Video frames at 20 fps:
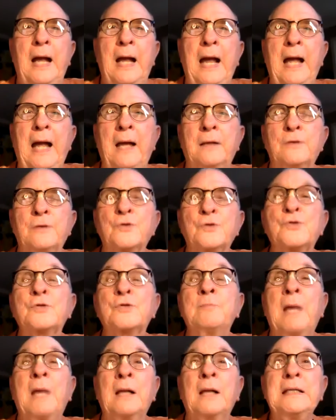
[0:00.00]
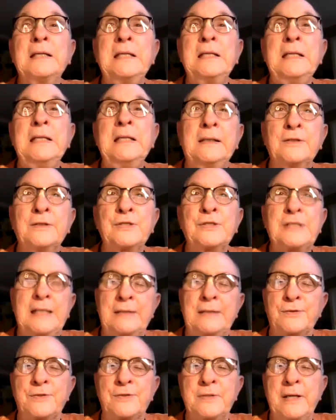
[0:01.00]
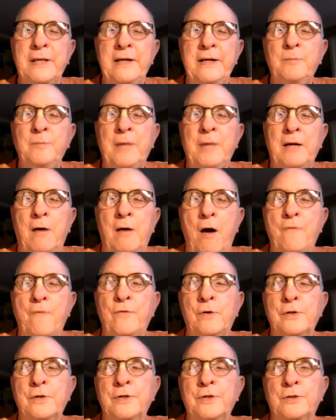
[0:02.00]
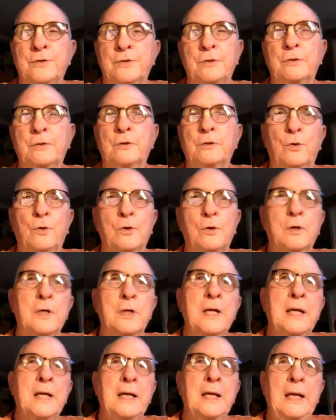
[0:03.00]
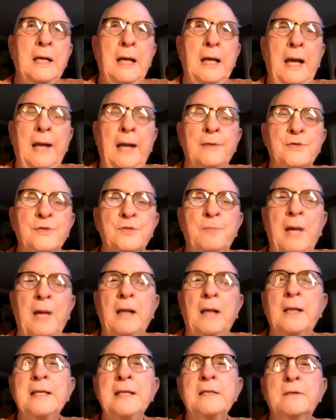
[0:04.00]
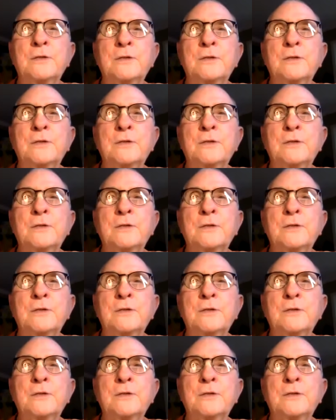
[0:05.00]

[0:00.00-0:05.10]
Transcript: and smelling the incense that had been offered to the Lord and smelling the